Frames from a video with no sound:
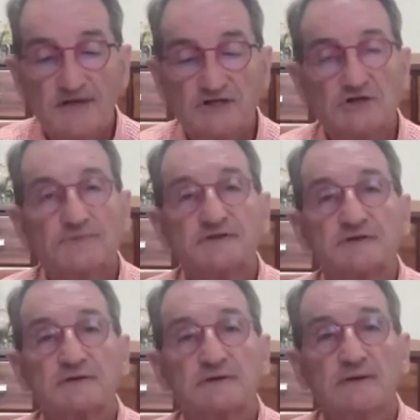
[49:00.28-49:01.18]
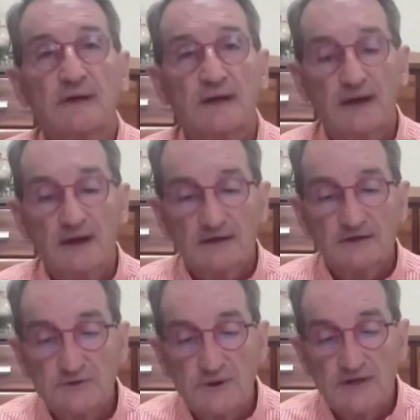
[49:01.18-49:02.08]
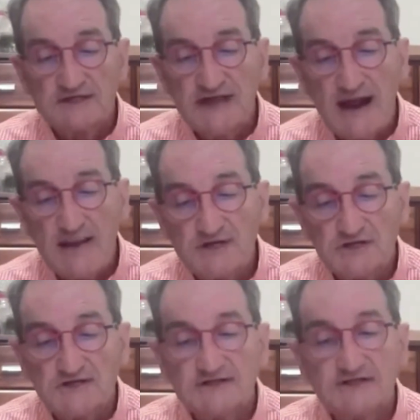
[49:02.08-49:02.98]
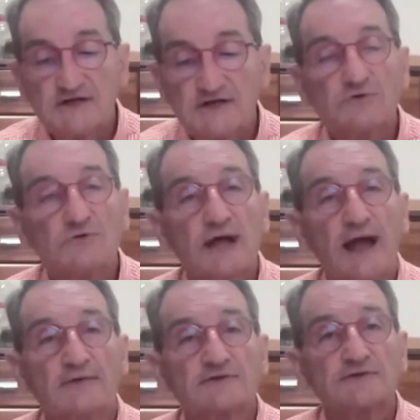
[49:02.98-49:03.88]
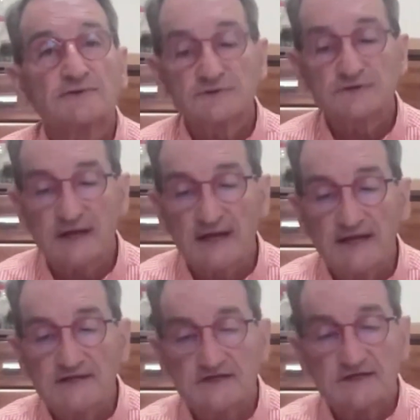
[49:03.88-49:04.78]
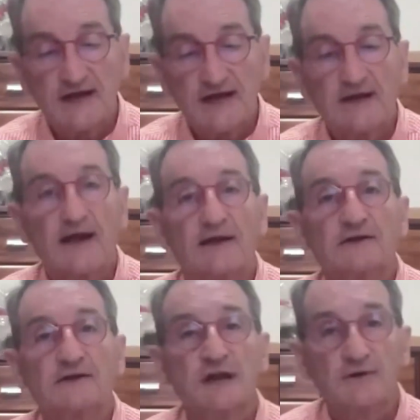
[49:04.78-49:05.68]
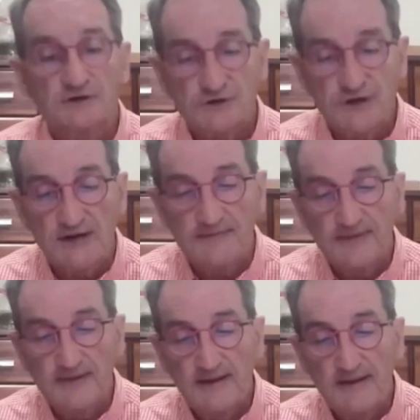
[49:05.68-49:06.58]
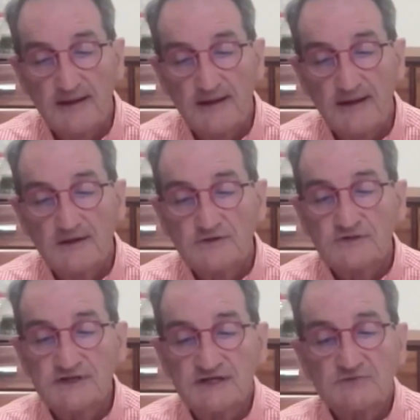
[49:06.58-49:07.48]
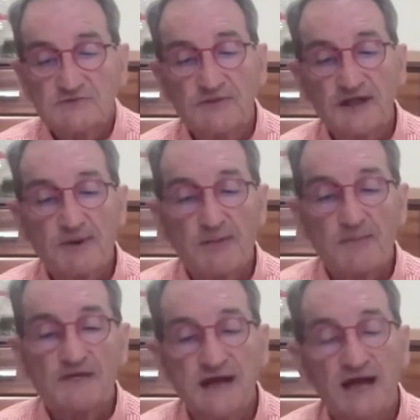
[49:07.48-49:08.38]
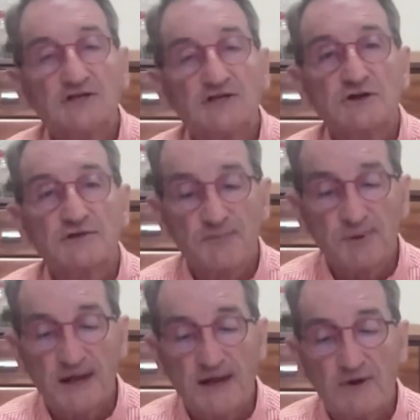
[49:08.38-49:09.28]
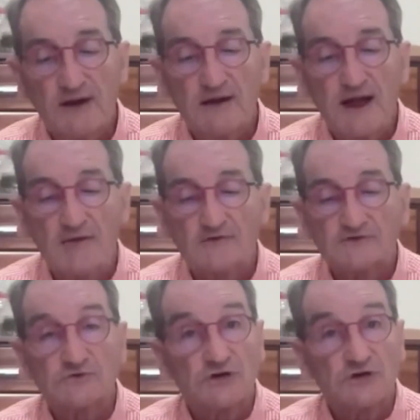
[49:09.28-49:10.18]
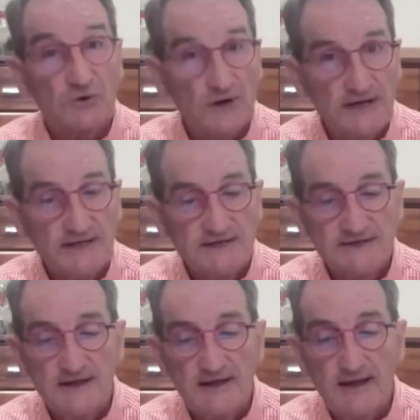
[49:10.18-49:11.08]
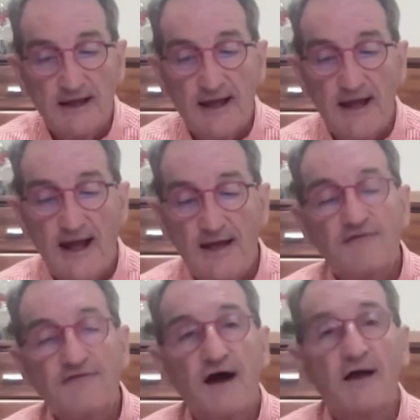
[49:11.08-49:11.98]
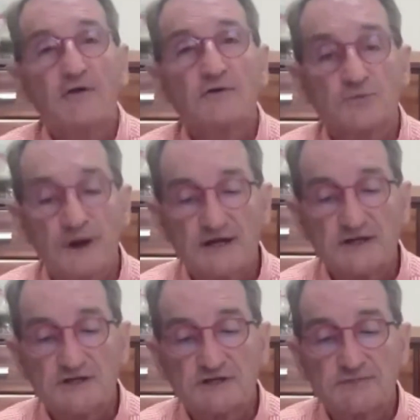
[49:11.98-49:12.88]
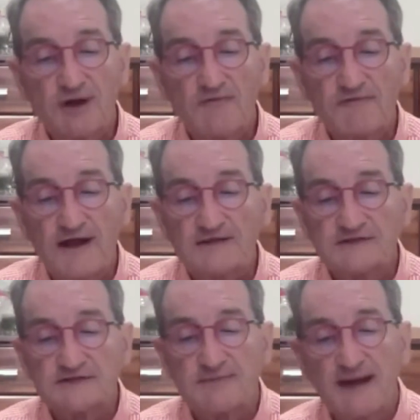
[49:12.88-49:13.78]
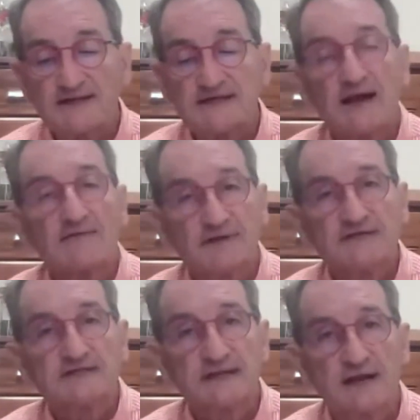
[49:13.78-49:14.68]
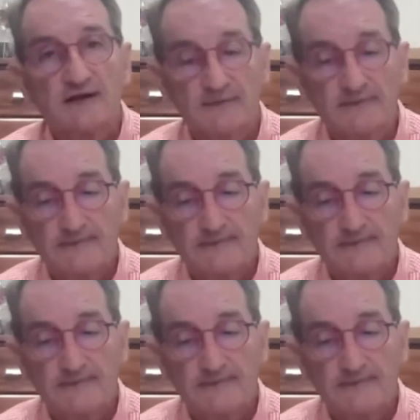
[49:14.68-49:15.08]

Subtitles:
bishops to establish synodal councils in each state and territory to assist with the implementation of the plenary council decrees and the final directions Pope Francis makes out of this synod.